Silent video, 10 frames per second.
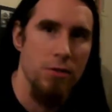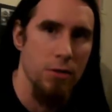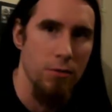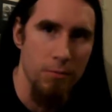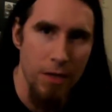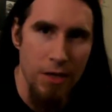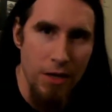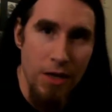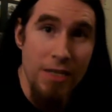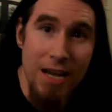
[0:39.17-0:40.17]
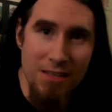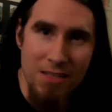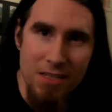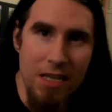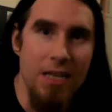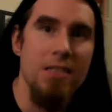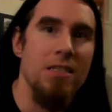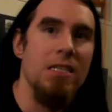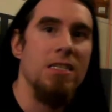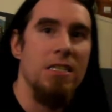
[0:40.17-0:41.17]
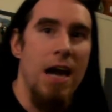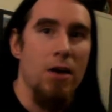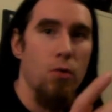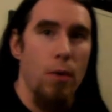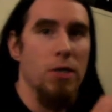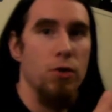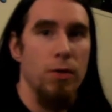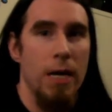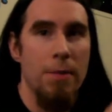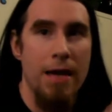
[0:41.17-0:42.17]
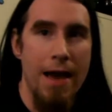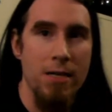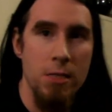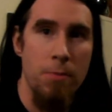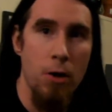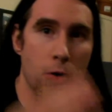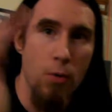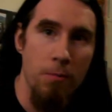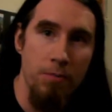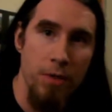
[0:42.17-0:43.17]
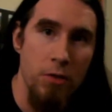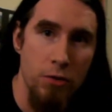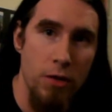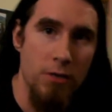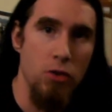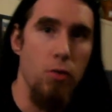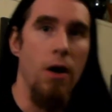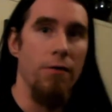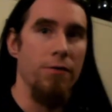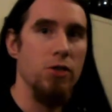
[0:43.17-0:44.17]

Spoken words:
So, yes, it is the Seattle Retro Gaming Expo 2012.